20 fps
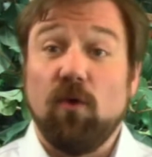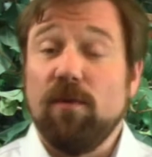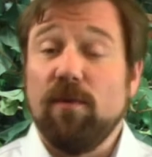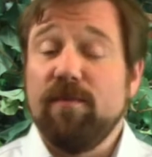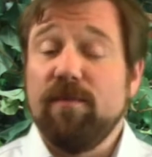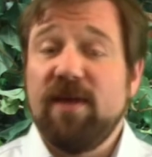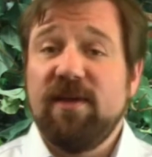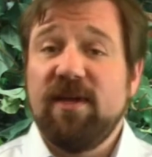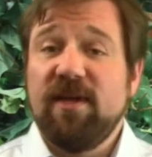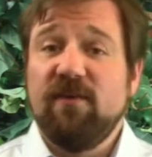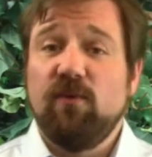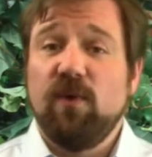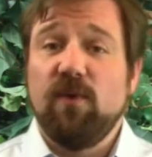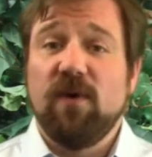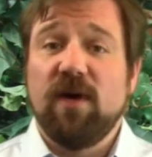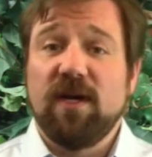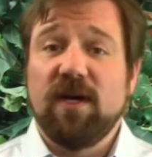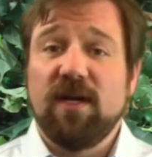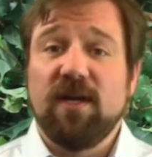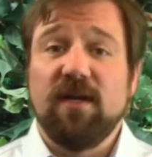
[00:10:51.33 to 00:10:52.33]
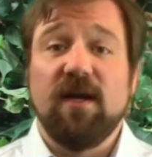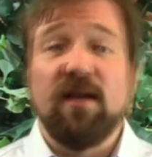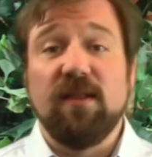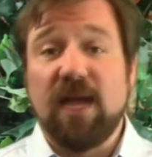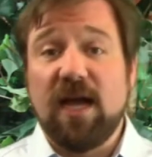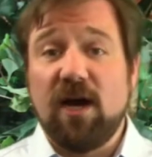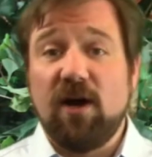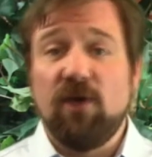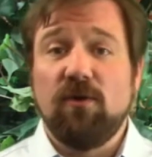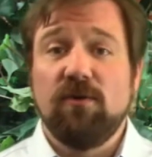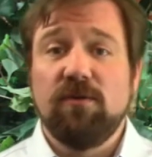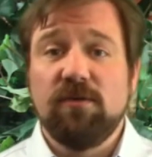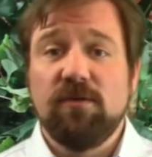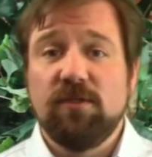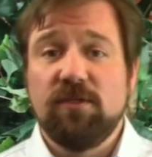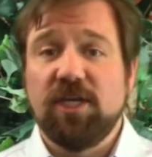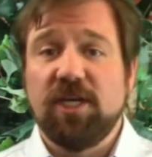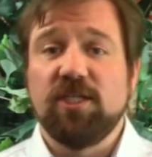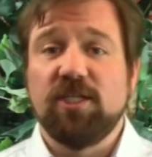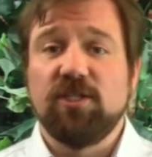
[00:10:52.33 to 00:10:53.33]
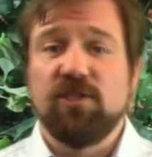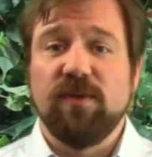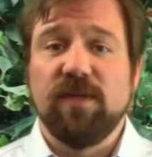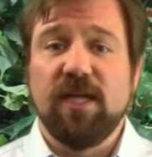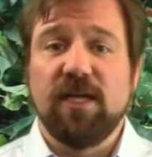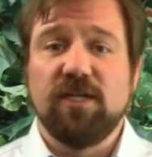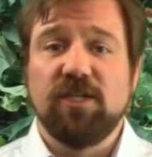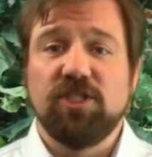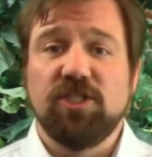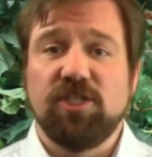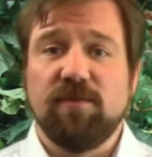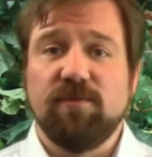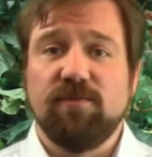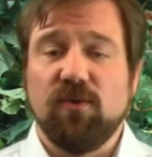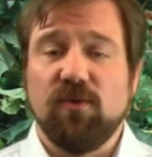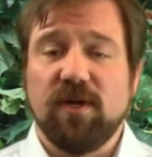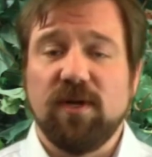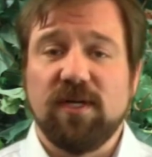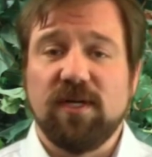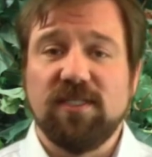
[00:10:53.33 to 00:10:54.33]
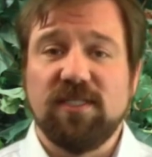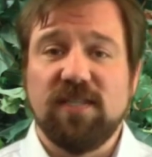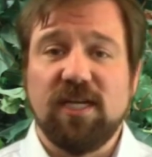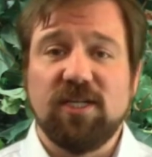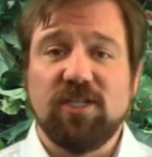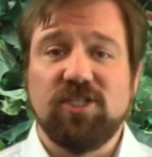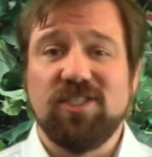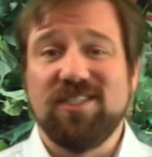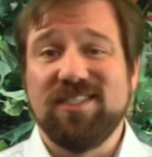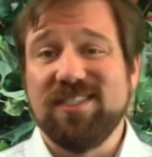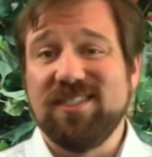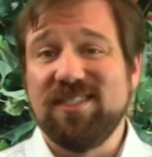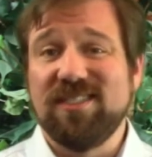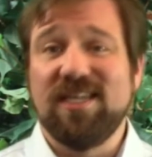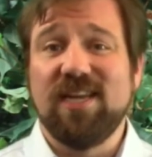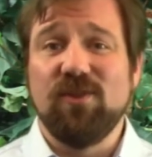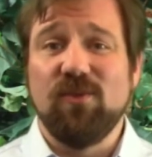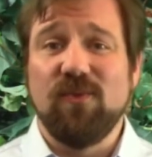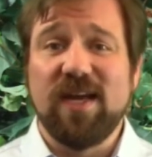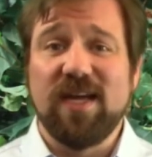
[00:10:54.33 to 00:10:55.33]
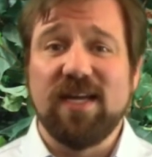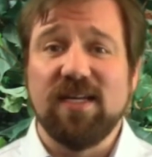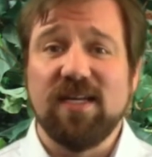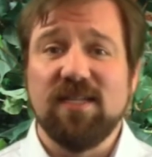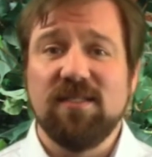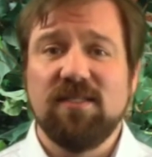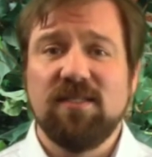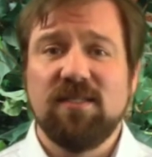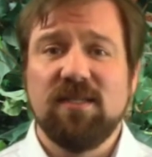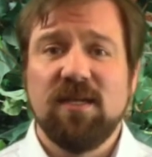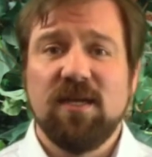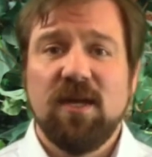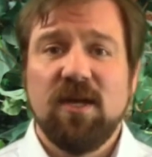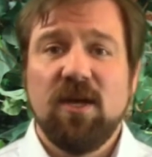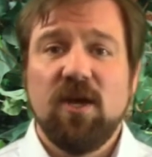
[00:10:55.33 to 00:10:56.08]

Or maybe if we want to allow change relationship to organization to stay the way it is,